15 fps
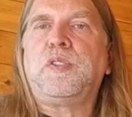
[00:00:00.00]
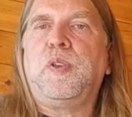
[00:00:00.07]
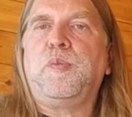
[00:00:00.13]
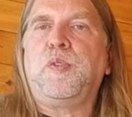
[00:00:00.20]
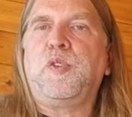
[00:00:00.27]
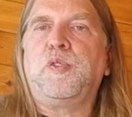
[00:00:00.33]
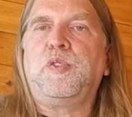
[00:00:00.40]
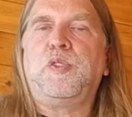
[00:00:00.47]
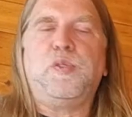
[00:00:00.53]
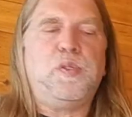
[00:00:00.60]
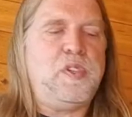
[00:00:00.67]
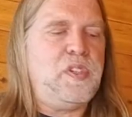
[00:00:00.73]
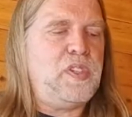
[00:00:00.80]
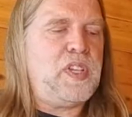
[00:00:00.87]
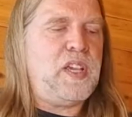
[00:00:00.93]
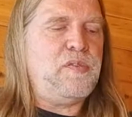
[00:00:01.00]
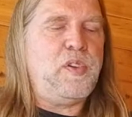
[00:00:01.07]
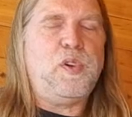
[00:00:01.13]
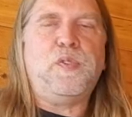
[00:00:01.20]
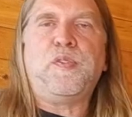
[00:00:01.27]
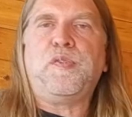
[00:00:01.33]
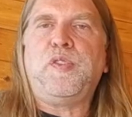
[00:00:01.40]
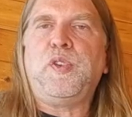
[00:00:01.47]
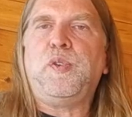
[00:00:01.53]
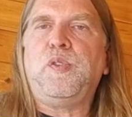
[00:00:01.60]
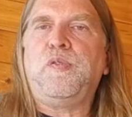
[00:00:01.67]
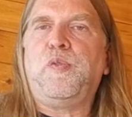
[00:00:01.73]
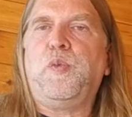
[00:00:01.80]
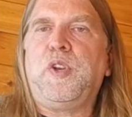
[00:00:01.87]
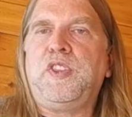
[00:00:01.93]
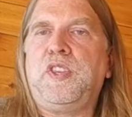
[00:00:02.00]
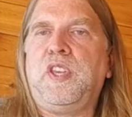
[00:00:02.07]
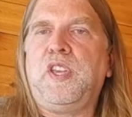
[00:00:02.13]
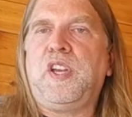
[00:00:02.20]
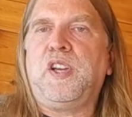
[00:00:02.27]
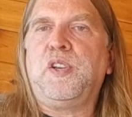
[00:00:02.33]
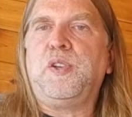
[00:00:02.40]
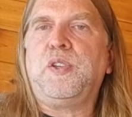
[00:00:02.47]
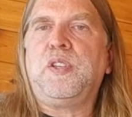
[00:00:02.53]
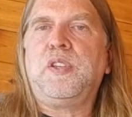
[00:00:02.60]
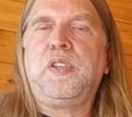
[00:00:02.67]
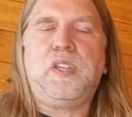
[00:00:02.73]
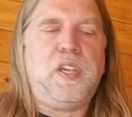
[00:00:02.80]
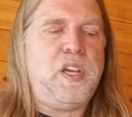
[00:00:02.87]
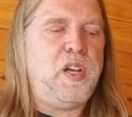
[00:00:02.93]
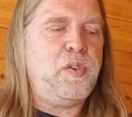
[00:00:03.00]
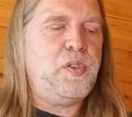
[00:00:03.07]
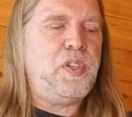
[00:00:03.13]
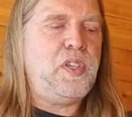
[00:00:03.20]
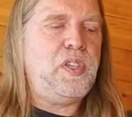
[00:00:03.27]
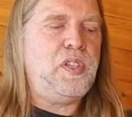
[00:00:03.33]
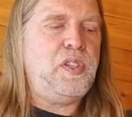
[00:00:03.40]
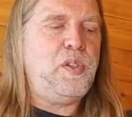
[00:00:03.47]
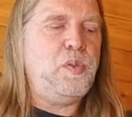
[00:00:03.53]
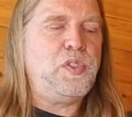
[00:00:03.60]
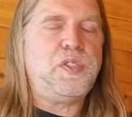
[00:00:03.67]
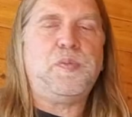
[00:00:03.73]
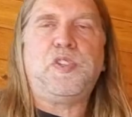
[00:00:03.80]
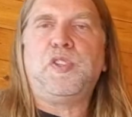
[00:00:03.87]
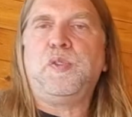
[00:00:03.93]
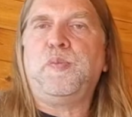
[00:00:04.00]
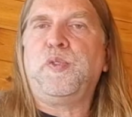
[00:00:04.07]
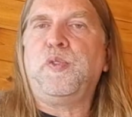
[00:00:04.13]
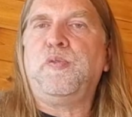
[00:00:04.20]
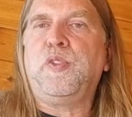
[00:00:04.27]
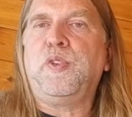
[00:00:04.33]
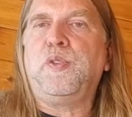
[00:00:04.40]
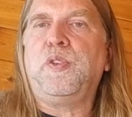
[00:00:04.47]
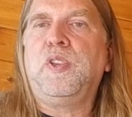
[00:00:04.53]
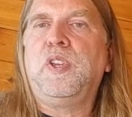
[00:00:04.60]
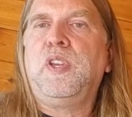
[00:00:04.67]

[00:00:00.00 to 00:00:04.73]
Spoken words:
I'm going to do a kind of an overview of what they are, how you can use them to improve your